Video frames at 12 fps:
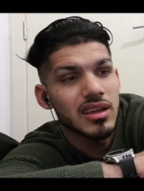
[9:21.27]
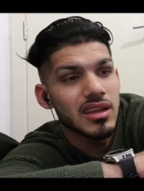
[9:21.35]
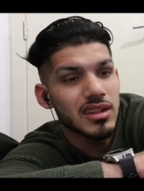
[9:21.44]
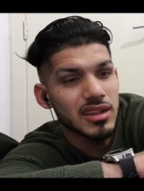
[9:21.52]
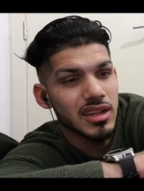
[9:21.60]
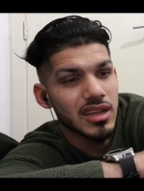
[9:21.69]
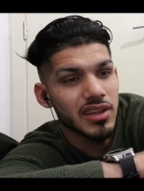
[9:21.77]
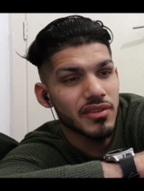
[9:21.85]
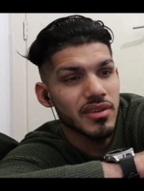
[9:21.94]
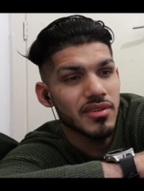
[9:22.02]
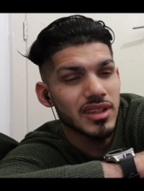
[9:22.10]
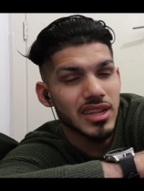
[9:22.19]
saying you
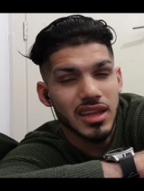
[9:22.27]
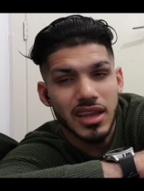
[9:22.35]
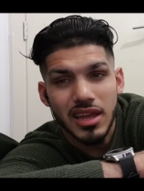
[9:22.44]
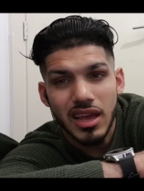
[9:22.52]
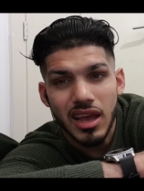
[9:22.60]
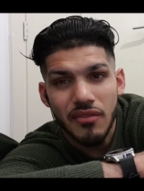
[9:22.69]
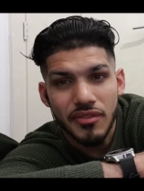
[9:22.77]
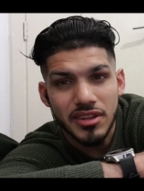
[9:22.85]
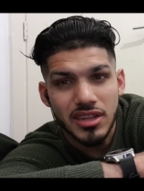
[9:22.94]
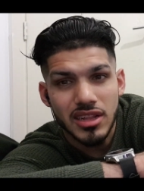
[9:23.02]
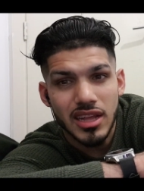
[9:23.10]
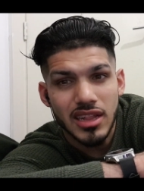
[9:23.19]
haven't seen the
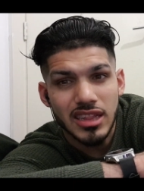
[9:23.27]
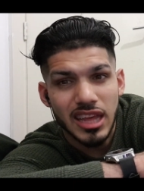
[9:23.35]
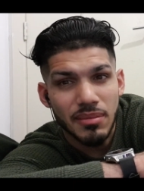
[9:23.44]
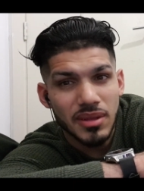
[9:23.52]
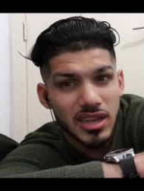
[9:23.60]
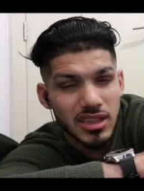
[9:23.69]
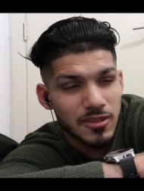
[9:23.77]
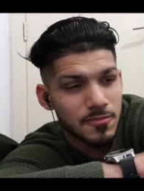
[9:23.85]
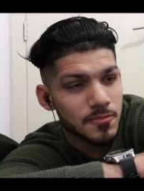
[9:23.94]
Avengers Endgame yet.